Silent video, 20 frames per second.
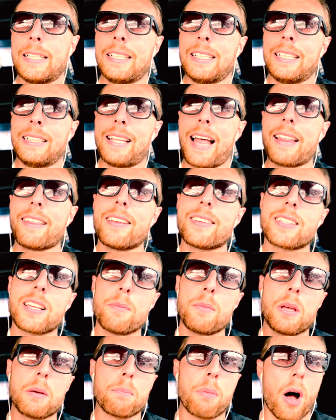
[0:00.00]
not that it's going to
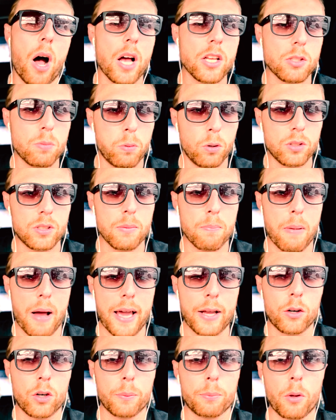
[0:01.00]
be impossible to buy
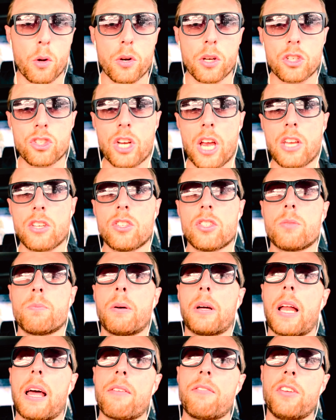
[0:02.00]
crypto on exchanges,
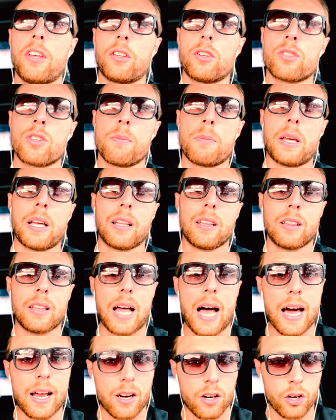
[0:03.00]
but I feel there's going to be a
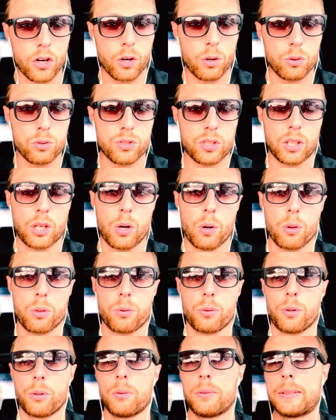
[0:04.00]
lot of hurdles to go
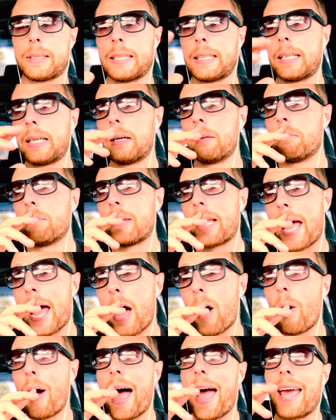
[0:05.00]
through.
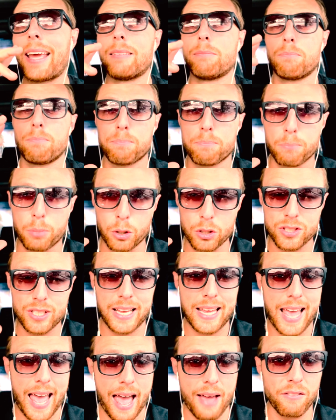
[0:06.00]
Now, I per
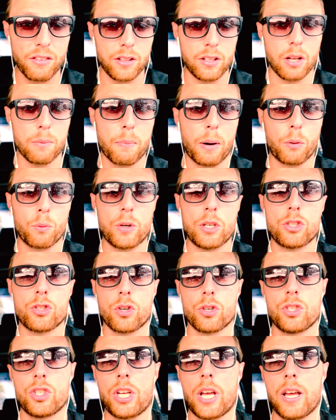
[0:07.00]
se haven't done my
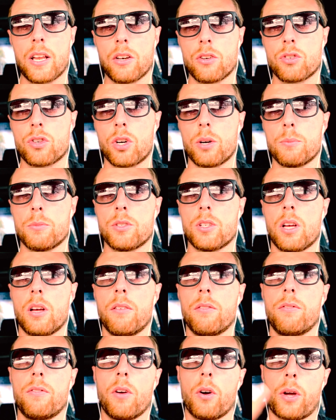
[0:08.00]
research yet in terms
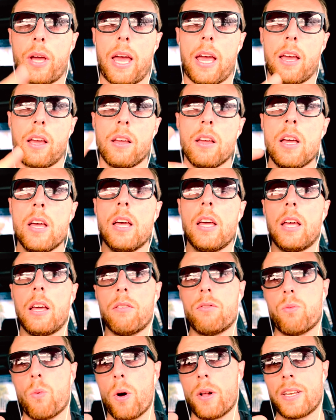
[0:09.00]
of, okay,
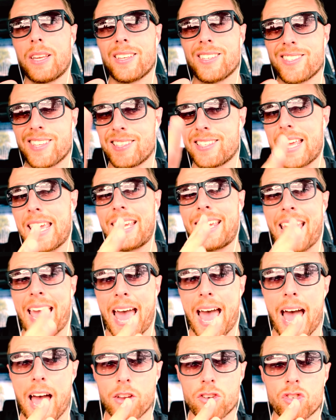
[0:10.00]
if one is to take
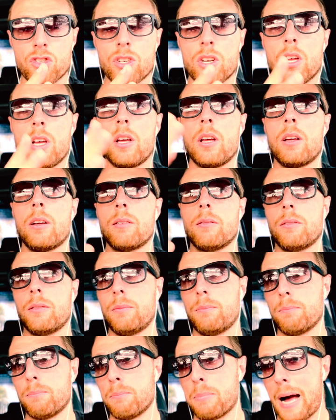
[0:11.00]
cash,
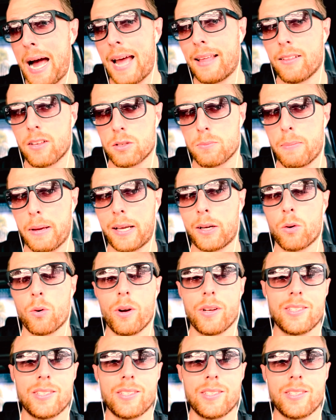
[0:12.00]
buy this Bitcoin,